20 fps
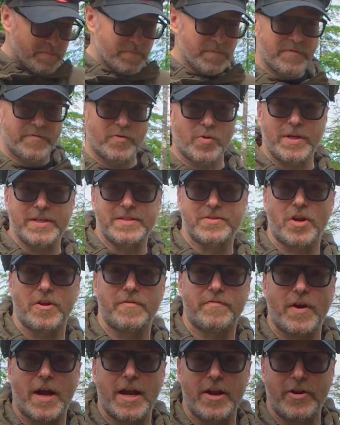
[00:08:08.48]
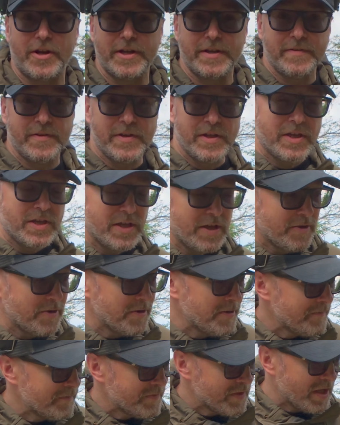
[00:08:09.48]
Before I start firing,
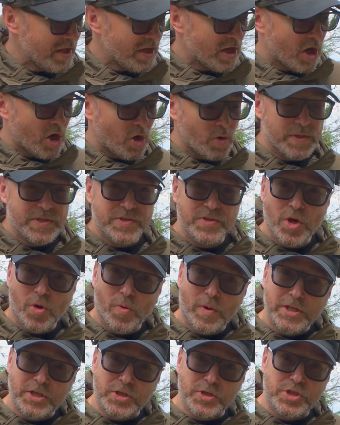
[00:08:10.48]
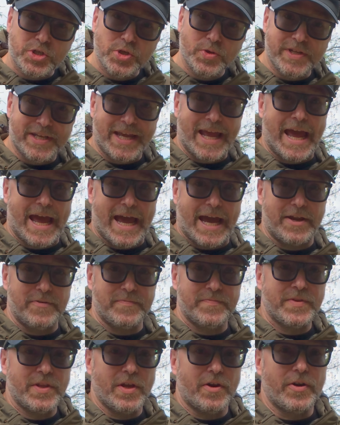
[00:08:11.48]
always know what you're shooting at,
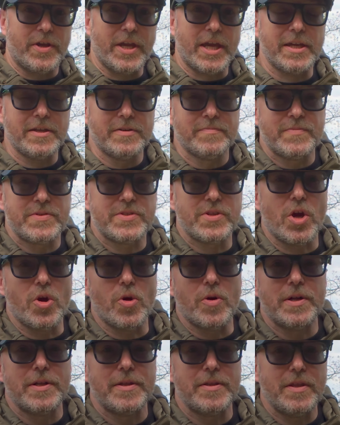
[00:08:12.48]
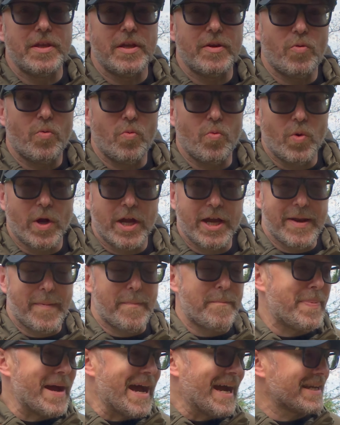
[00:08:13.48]
okay? So what kind
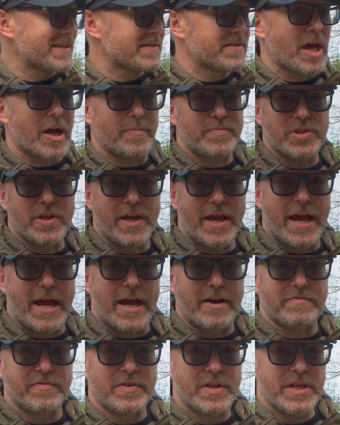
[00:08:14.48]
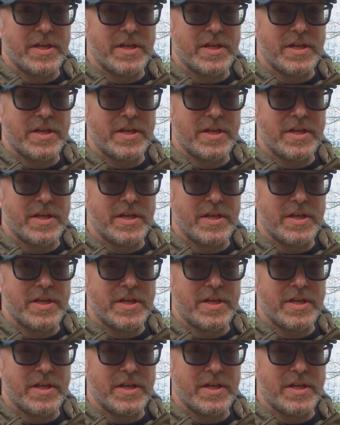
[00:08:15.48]
of backstop do you have?